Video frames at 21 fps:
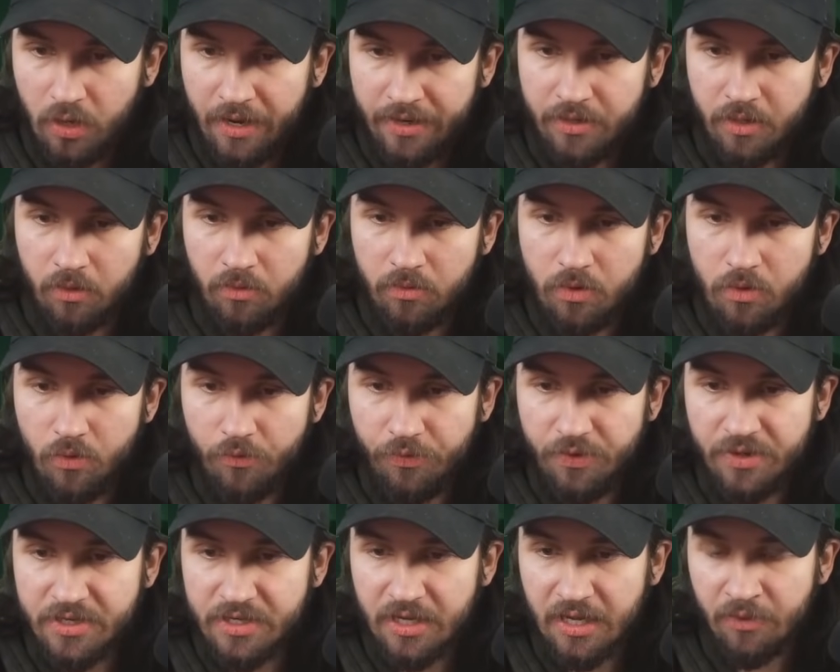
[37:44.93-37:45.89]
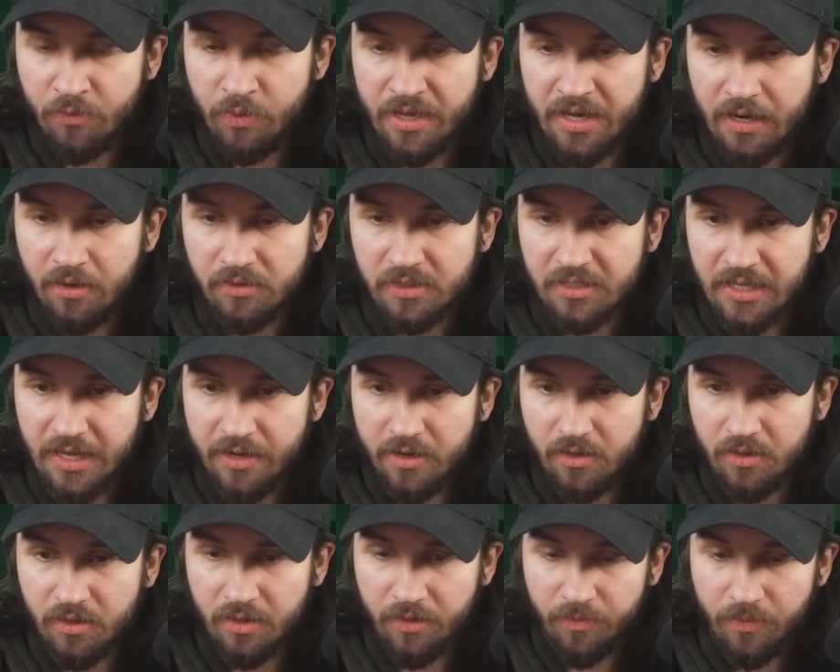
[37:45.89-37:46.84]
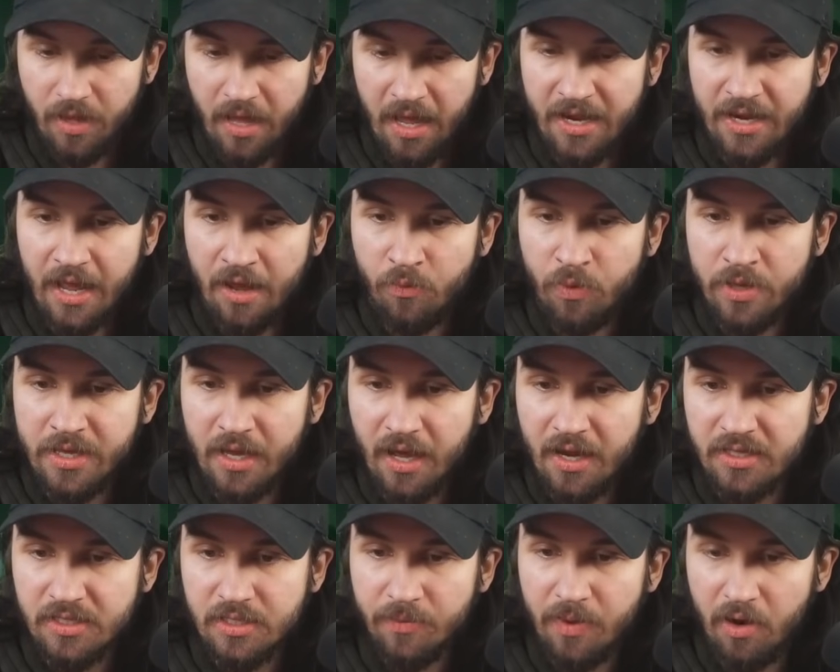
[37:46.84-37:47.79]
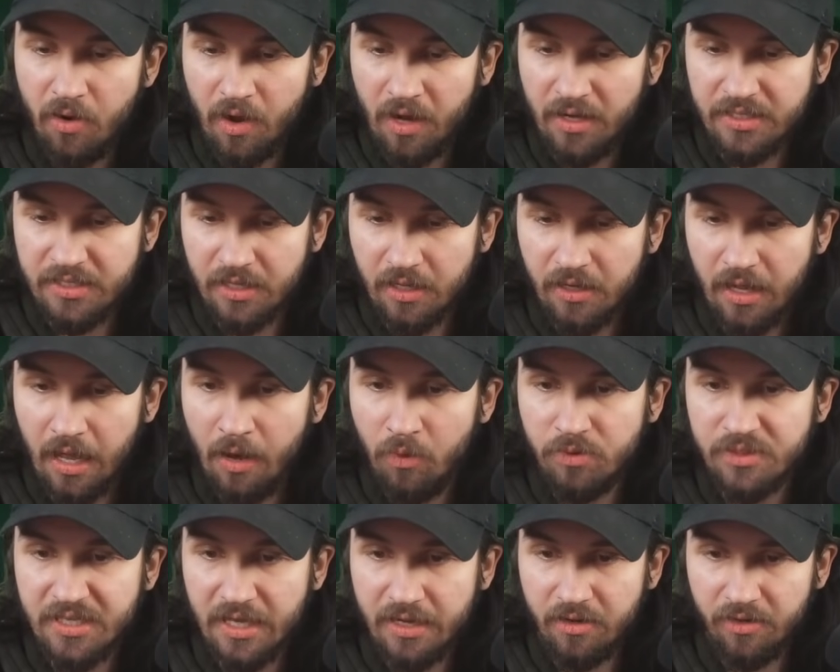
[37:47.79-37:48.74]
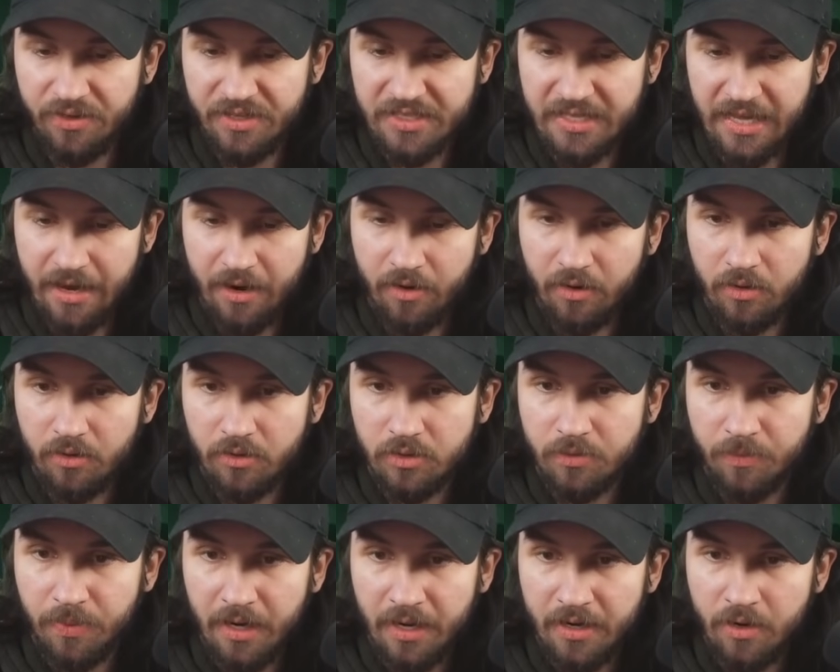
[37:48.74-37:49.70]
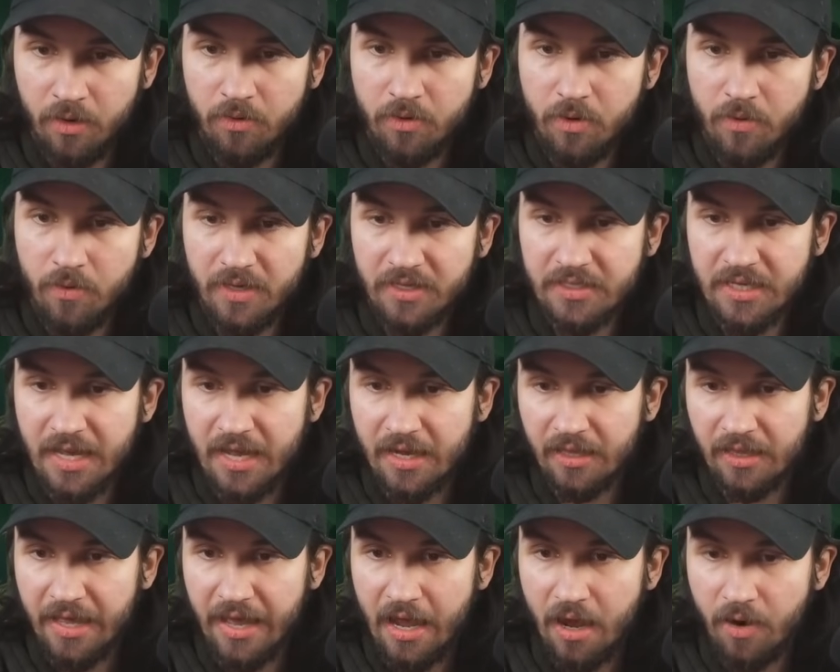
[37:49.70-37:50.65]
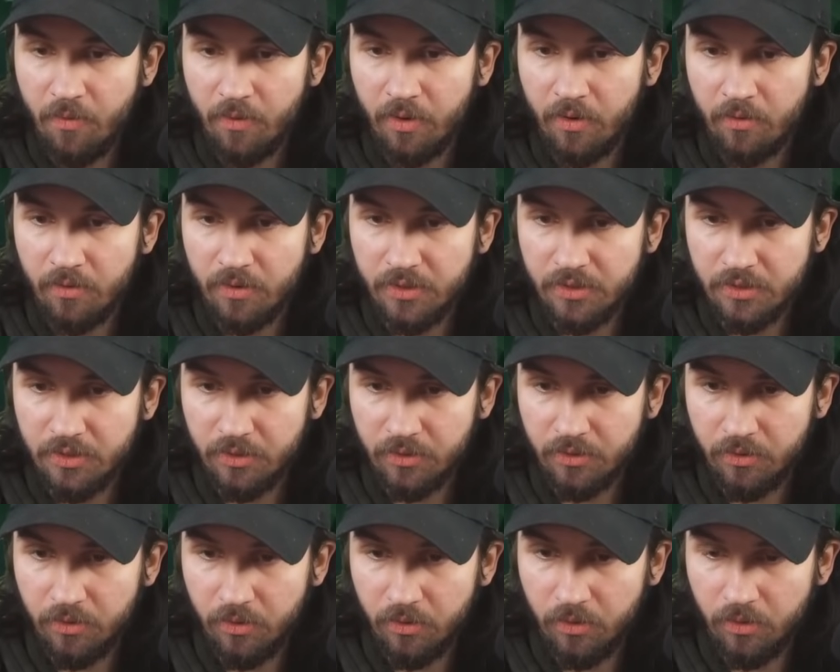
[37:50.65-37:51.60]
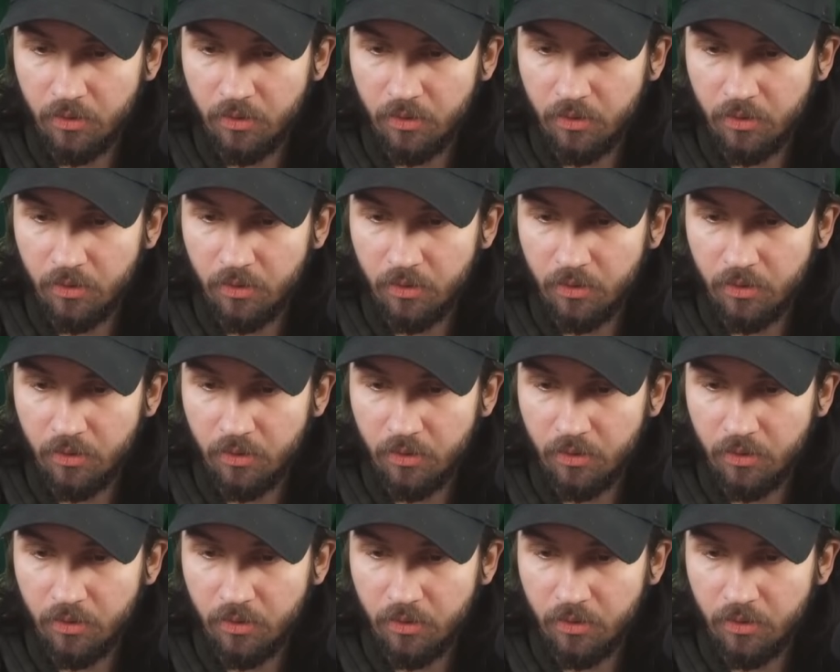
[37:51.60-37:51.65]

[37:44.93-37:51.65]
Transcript: I don't know if we we can outcycle him. I, I we gotta somehow outcycle these arrows, but I don't know exactly how we're going to.